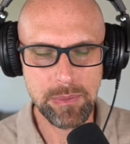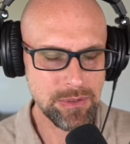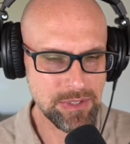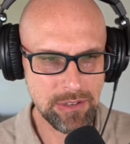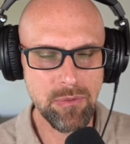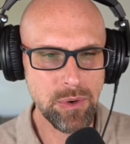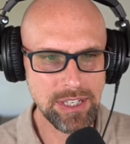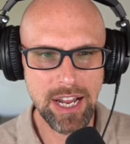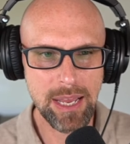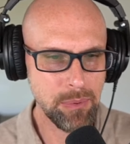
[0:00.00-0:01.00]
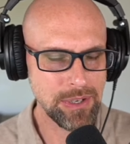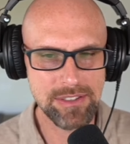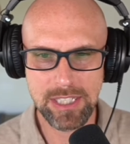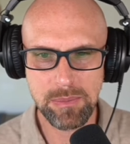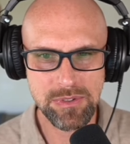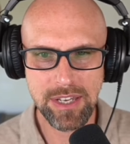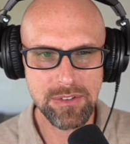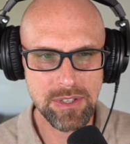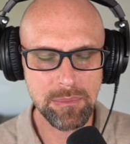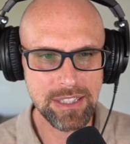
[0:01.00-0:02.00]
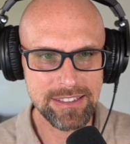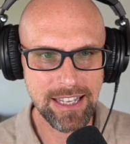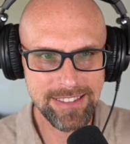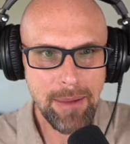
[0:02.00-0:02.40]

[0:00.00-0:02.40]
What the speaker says: It was like 49.6% or something like that.